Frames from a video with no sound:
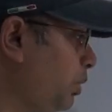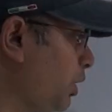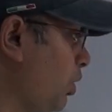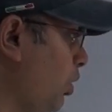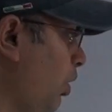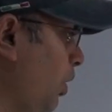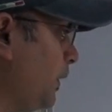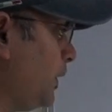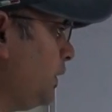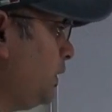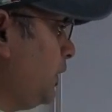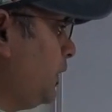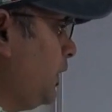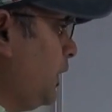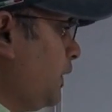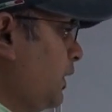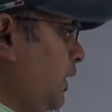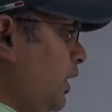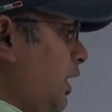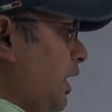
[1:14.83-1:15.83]
because this
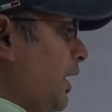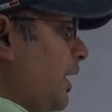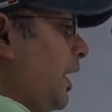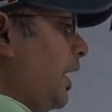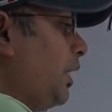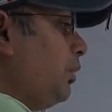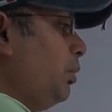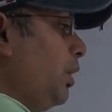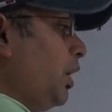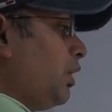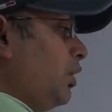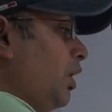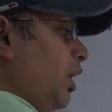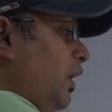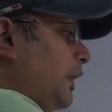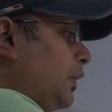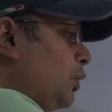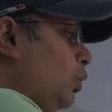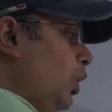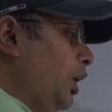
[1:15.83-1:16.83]
is an academic
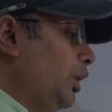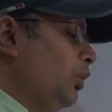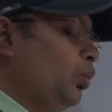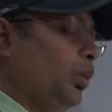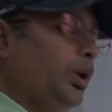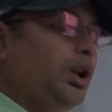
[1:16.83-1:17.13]
task 1,